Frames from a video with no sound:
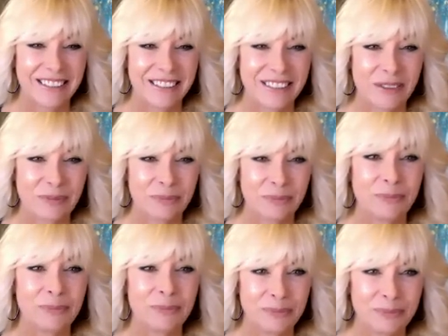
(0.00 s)

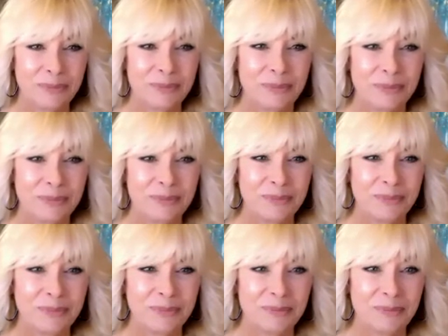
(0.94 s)

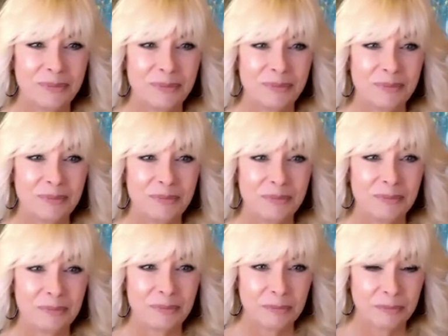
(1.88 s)

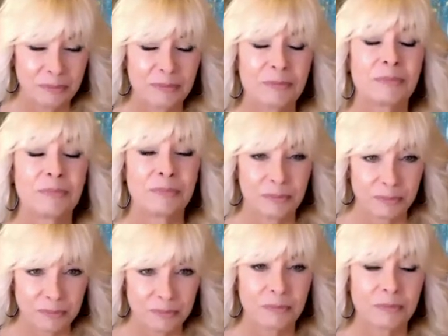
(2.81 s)

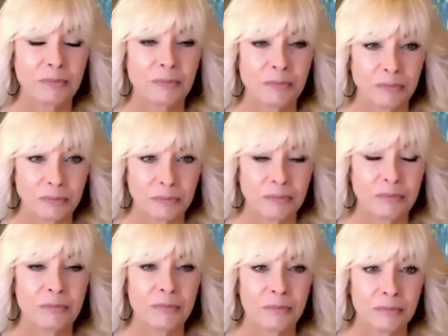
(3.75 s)

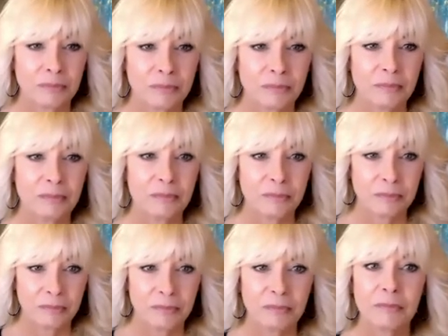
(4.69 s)

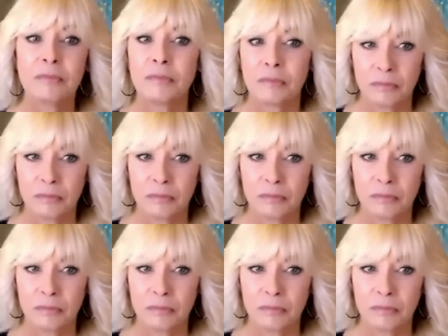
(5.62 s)
[no speech]